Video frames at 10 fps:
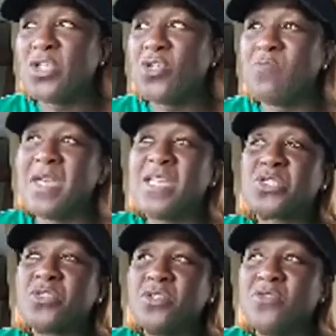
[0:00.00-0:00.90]
you made
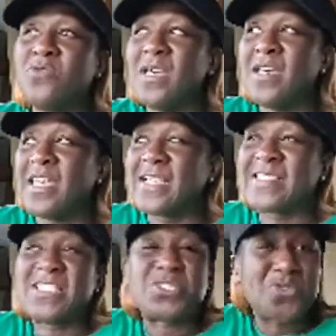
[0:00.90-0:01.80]
sure you
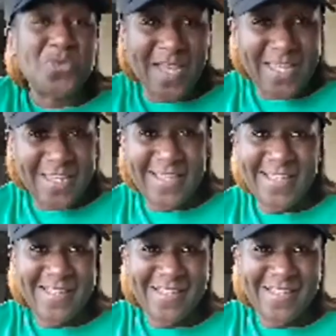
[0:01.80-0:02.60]
accentuated.